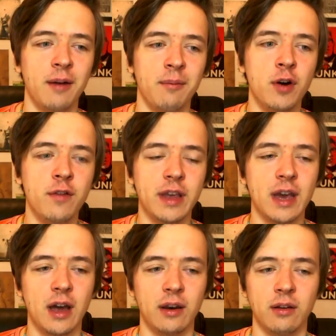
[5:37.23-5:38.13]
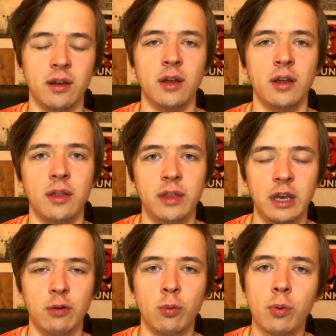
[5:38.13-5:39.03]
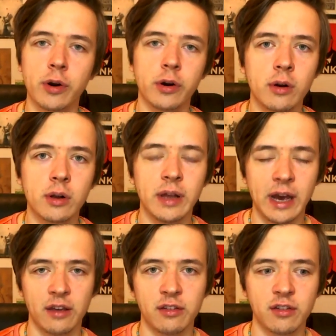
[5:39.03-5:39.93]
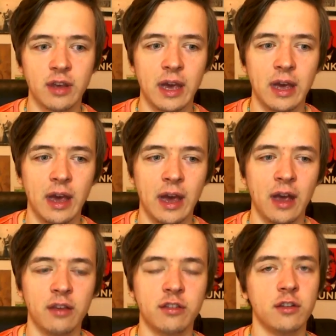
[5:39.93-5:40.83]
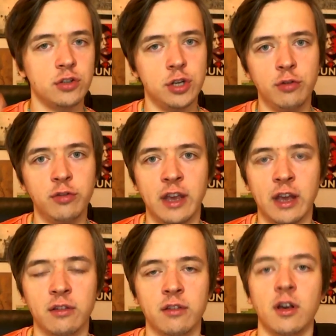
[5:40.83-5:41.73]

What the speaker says: Moving on. The warrior class has 2 stances.